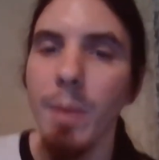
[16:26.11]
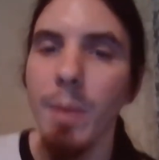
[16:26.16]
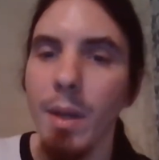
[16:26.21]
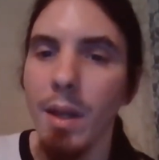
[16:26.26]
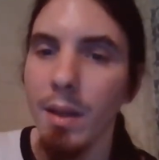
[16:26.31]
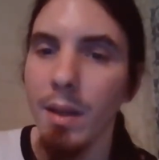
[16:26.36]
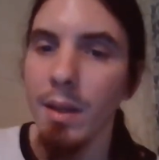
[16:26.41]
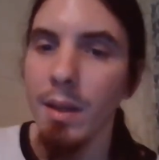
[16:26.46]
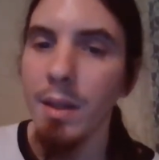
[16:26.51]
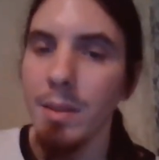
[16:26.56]
But
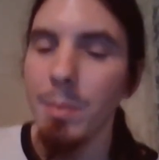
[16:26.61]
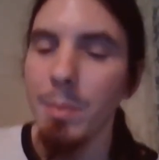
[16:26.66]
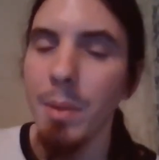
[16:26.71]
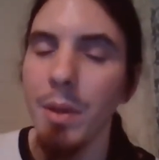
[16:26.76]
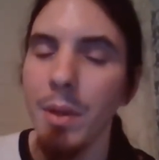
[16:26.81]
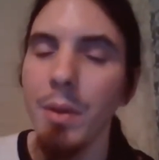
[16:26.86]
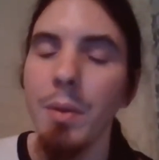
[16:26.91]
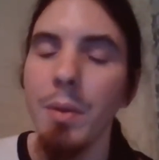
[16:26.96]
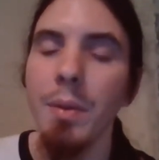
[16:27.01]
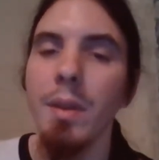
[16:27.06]
in the links
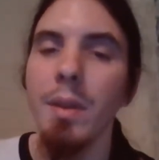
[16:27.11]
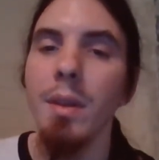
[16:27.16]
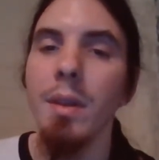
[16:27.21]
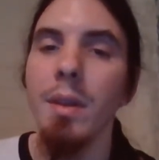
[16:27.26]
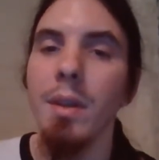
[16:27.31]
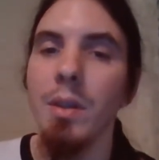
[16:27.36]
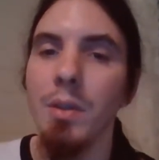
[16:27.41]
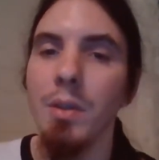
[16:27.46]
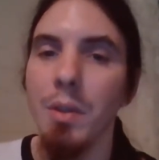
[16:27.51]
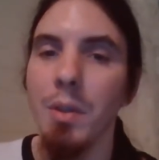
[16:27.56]
below,
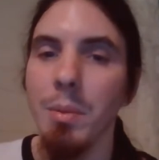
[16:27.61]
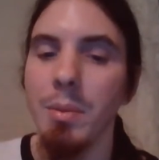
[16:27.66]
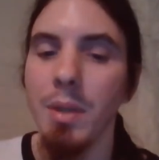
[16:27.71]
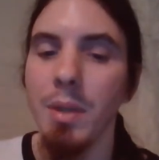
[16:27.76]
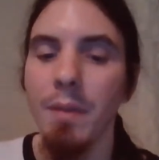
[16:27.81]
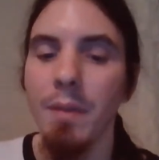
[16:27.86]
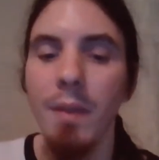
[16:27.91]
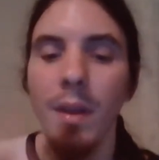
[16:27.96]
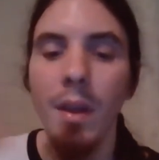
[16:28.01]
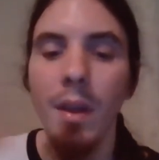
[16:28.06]
the
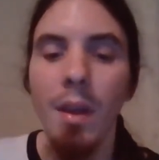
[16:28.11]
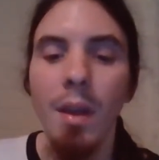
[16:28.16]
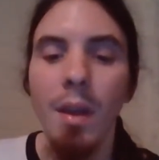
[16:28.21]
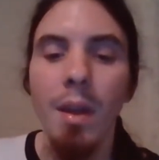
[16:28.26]
description of